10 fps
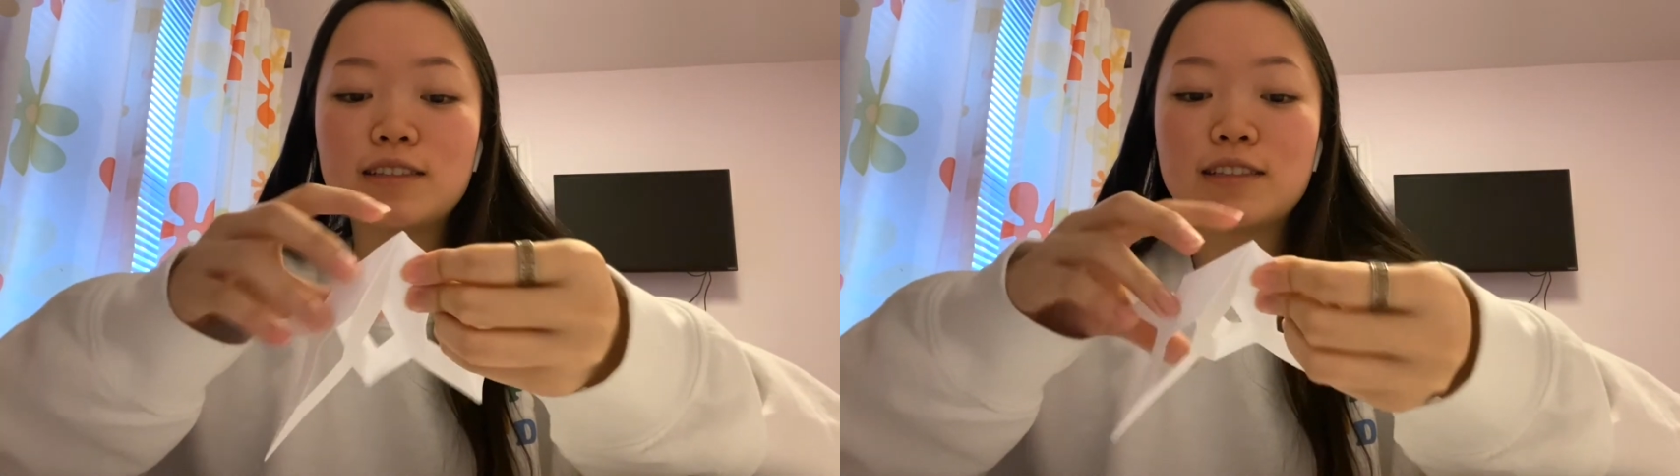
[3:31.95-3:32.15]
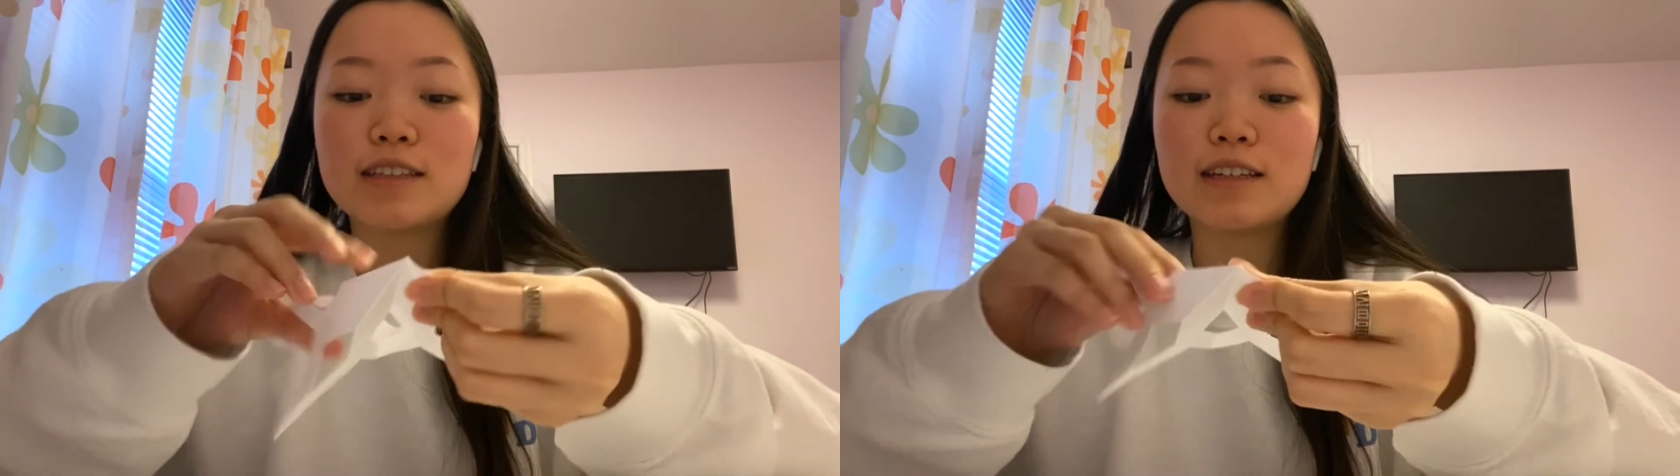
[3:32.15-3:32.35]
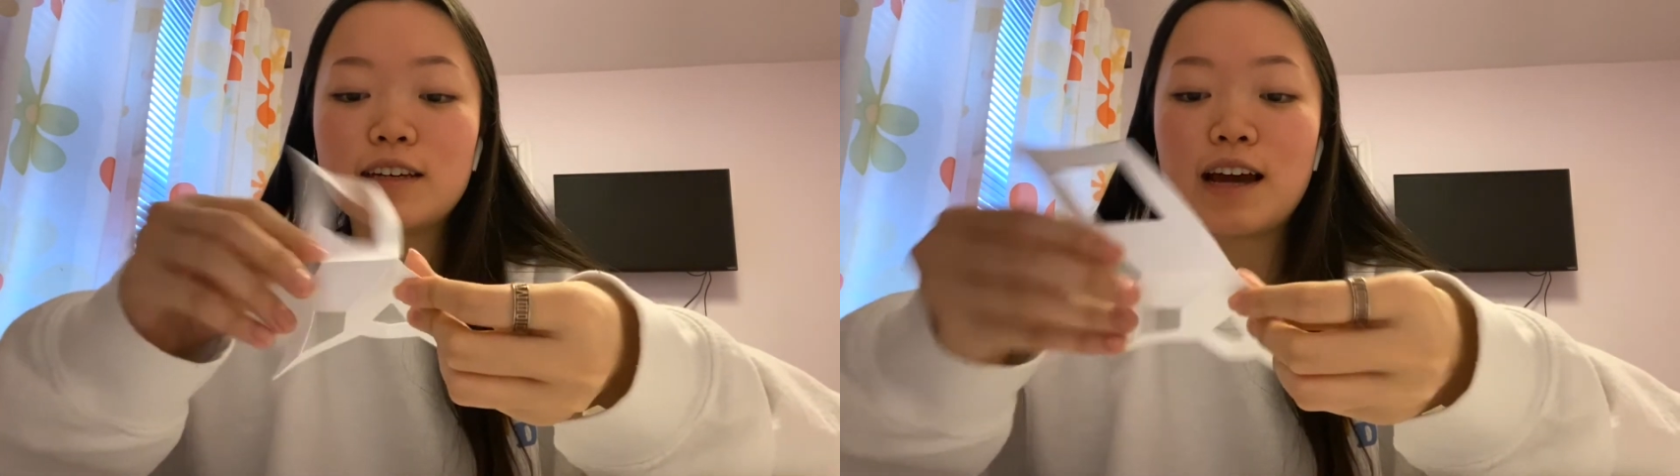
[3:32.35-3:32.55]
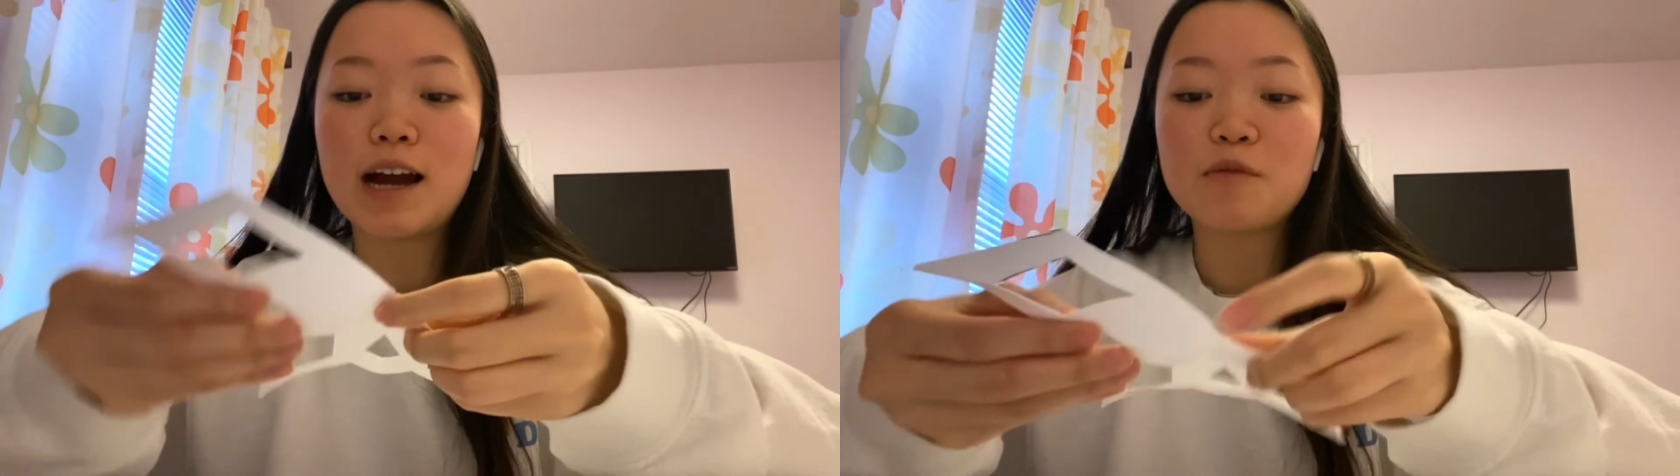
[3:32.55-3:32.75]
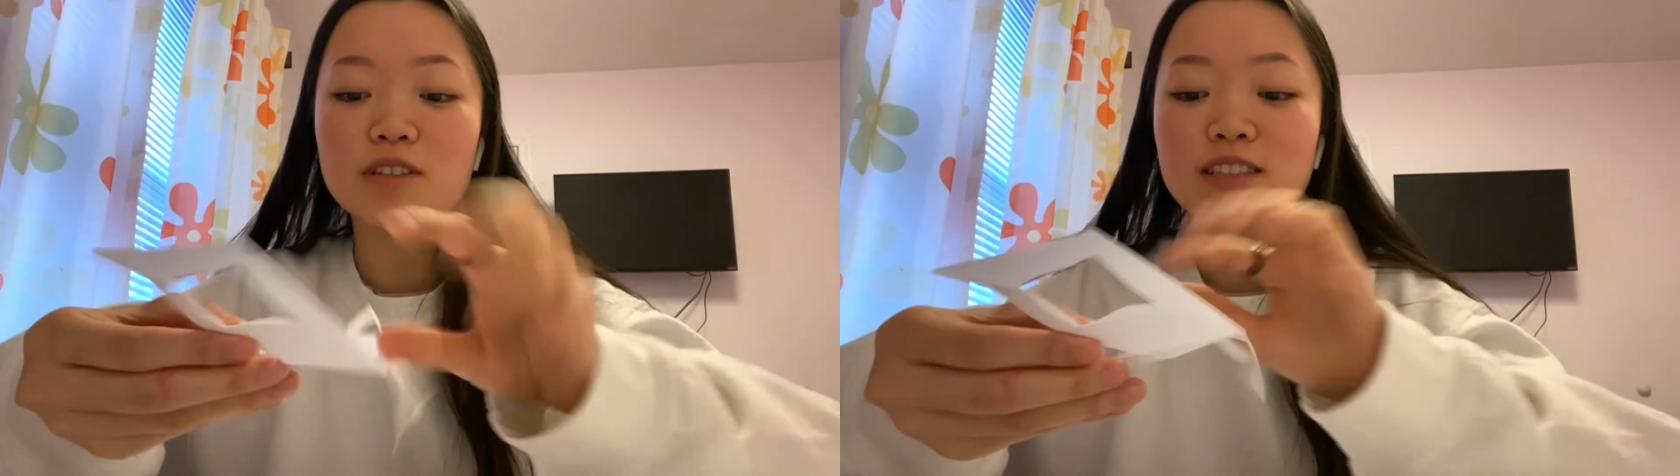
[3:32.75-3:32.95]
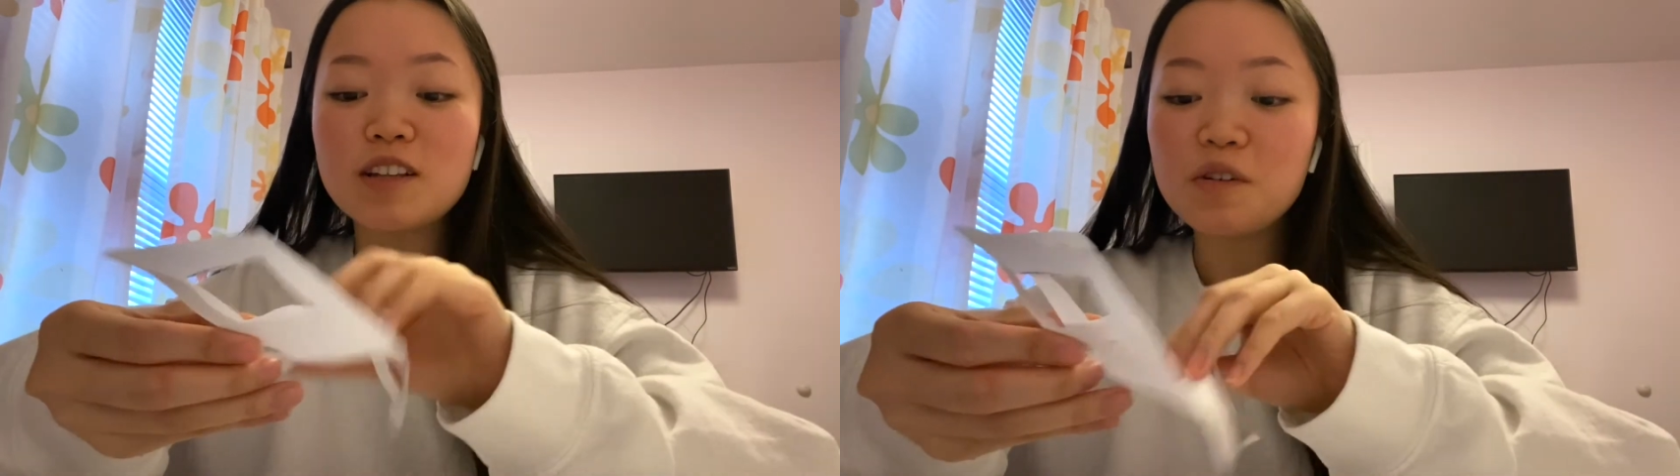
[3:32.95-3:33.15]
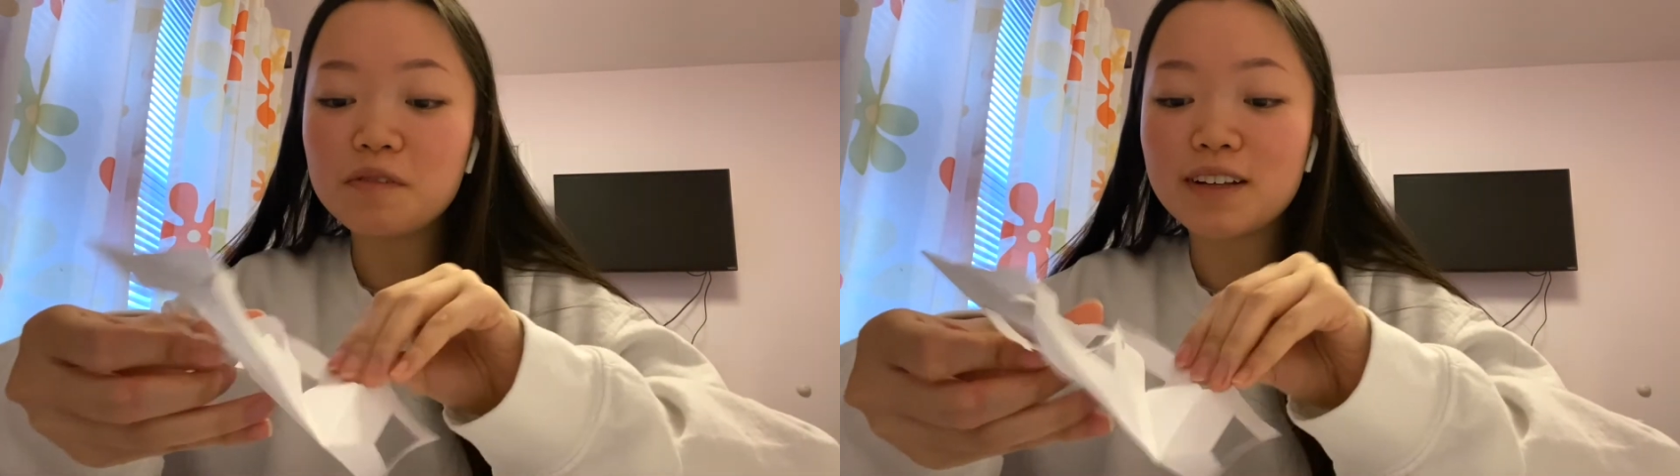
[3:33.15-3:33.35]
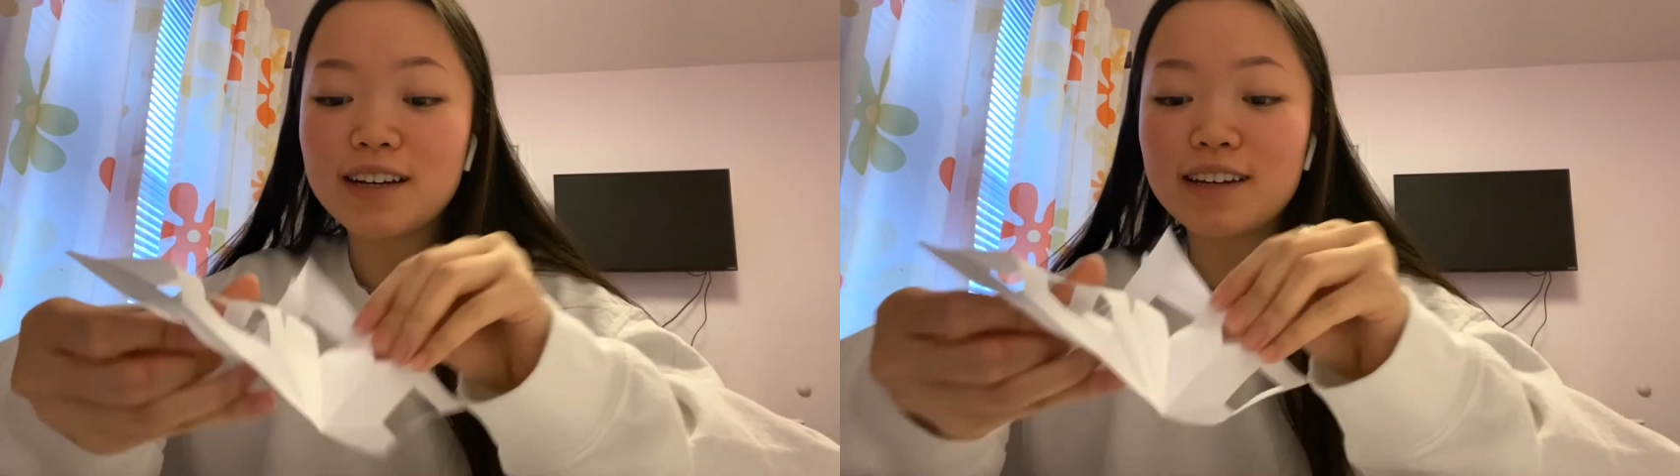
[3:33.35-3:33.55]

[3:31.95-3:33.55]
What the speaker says: see our snowflake.